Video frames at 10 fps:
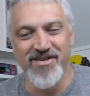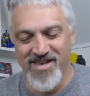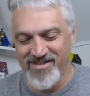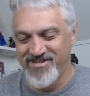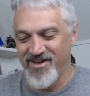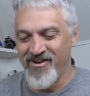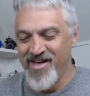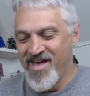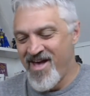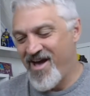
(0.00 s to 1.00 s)
And so
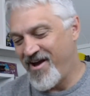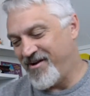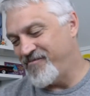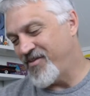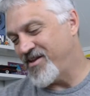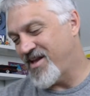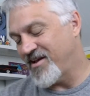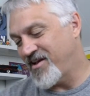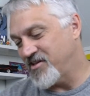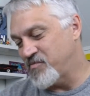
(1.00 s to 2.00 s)

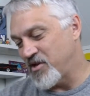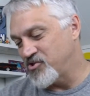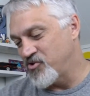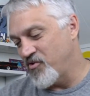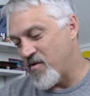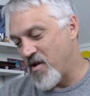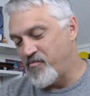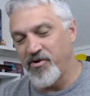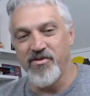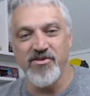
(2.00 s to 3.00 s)
God's making sure that by
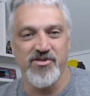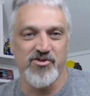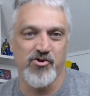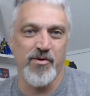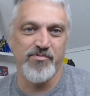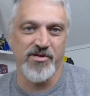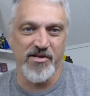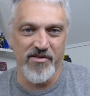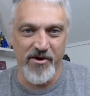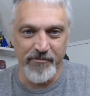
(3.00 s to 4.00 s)
putting this description
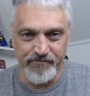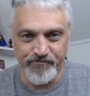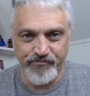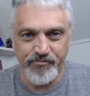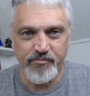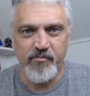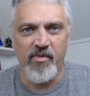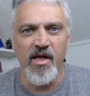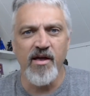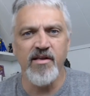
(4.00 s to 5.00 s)
in there.
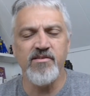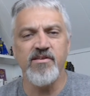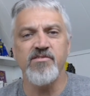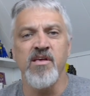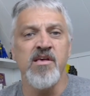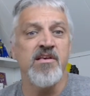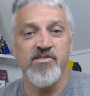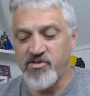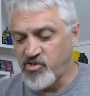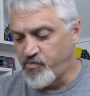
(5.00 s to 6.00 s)
He says
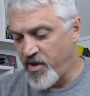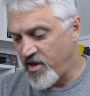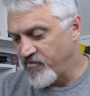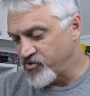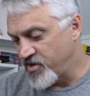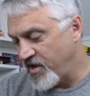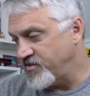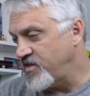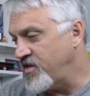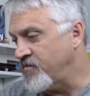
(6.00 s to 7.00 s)
he's big. Verse
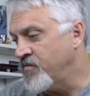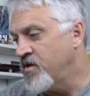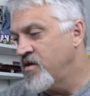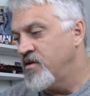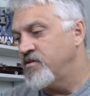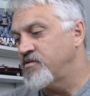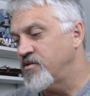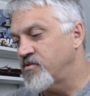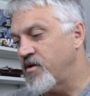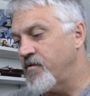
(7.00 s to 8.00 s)
19
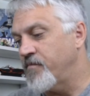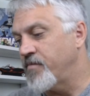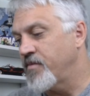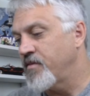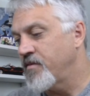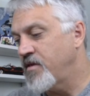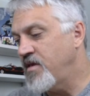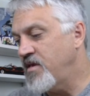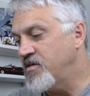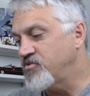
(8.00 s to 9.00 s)
says,
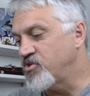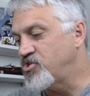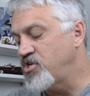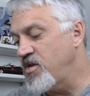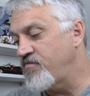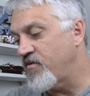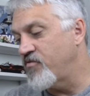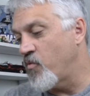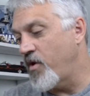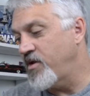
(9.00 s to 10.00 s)
he is the chief of
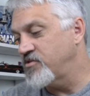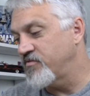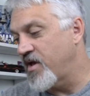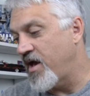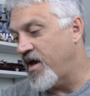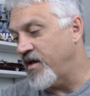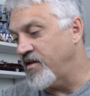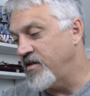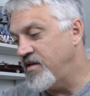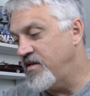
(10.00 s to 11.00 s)
the ways of God.
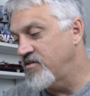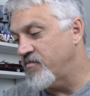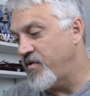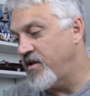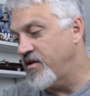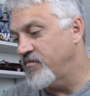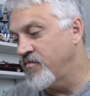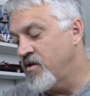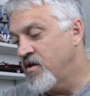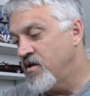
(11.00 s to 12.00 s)
He that made him
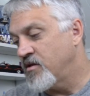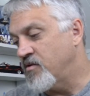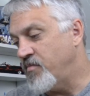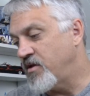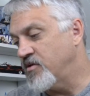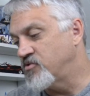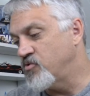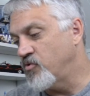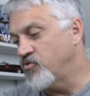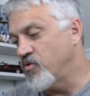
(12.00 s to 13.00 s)
can make his
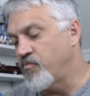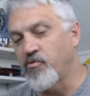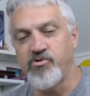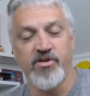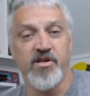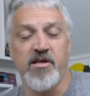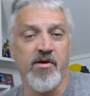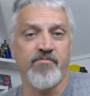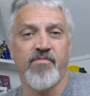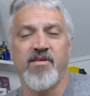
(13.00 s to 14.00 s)
sword to approach unto him.